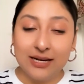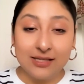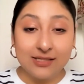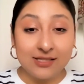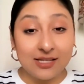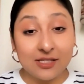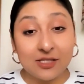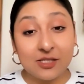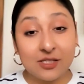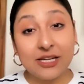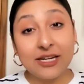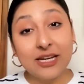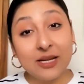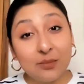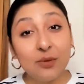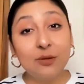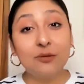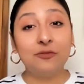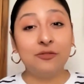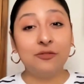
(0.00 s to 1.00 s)

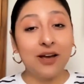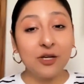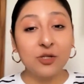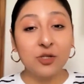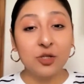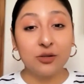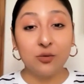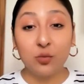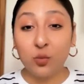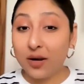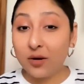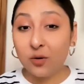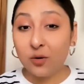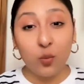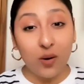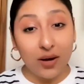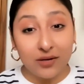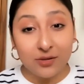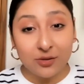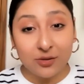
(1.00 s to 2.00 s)
Sustainable Fashion
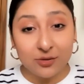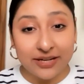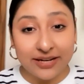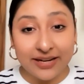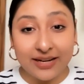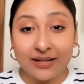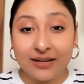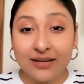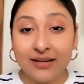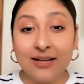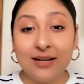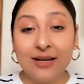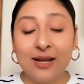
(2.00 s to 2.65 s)
101 today.